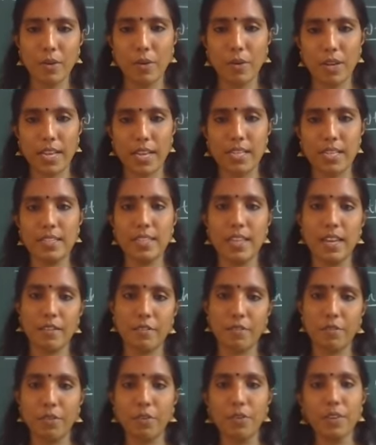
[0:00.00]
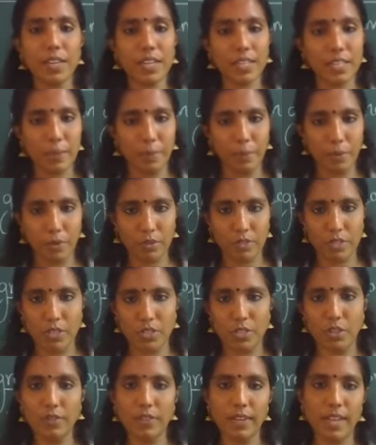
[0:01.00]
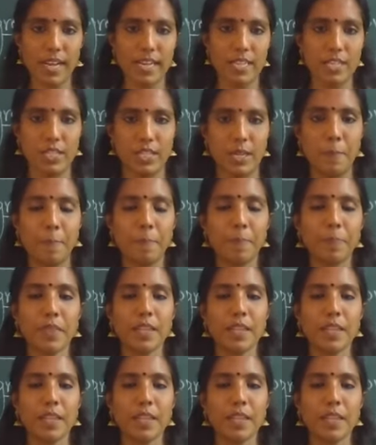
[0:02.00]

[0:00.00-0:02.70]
organs are evolved in the process of digestion.